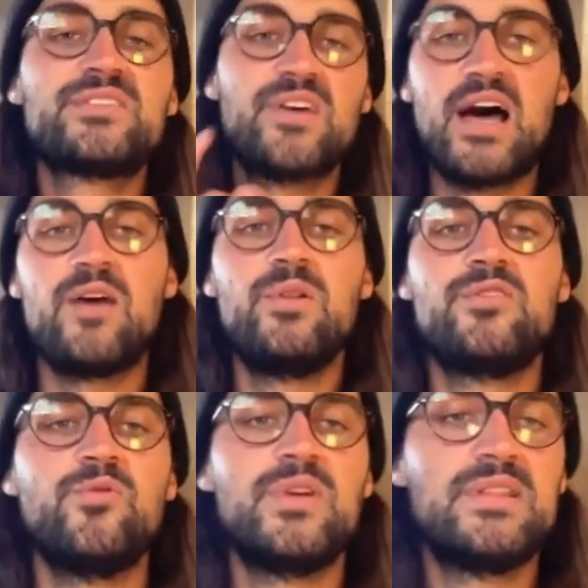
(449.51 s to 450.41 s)
so I will
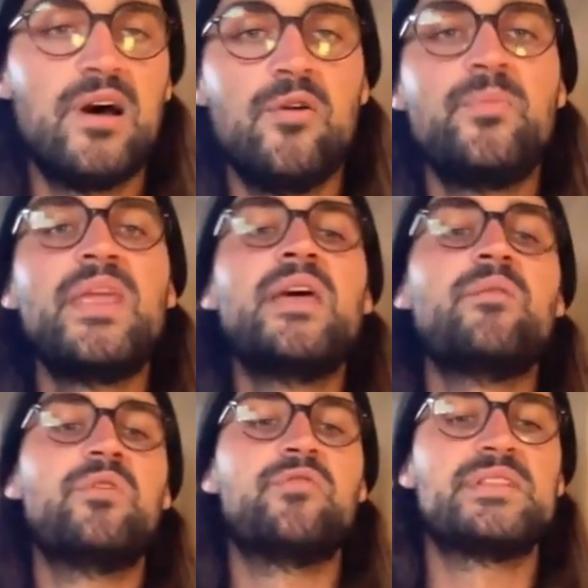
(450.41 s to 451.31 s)
do it now
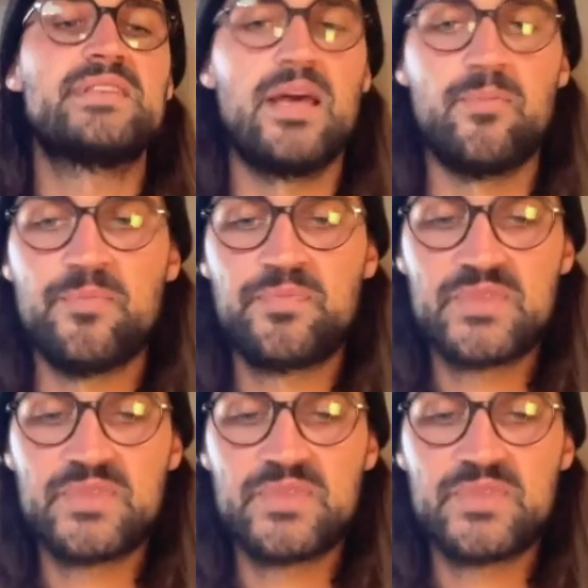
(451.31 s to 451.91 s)
with a tap.